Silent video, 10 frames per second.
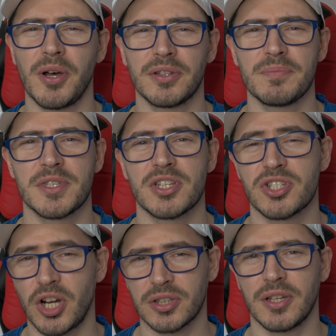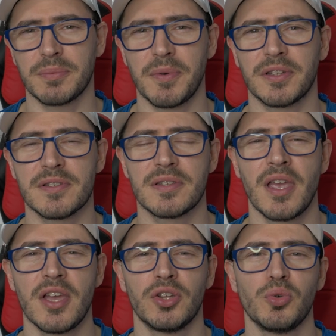buttons, the shortcut buttons
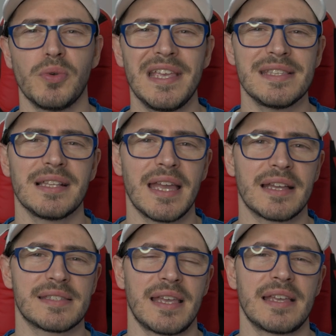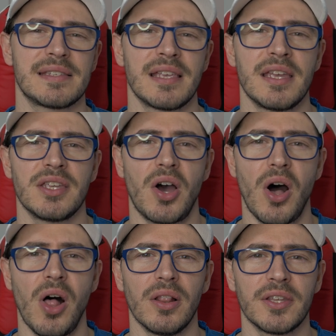to easily access
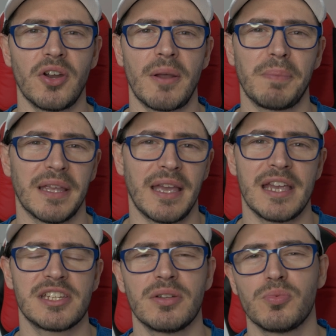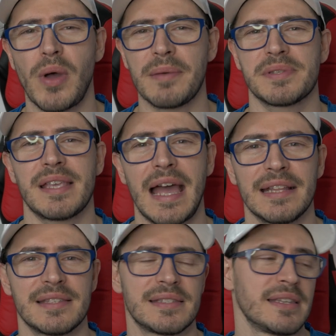all your application,
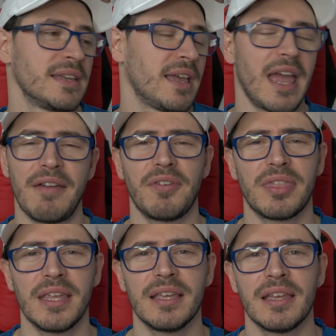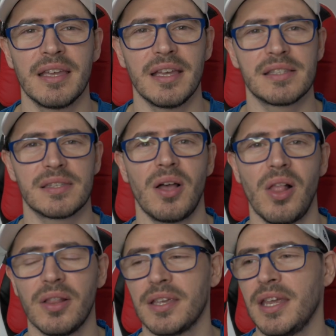websites, everything. It's
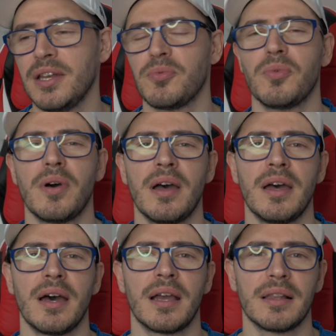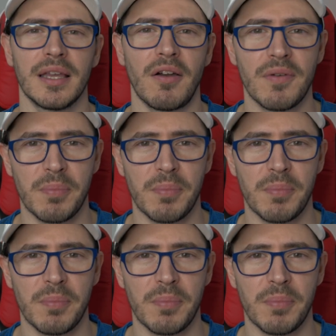all in a click of a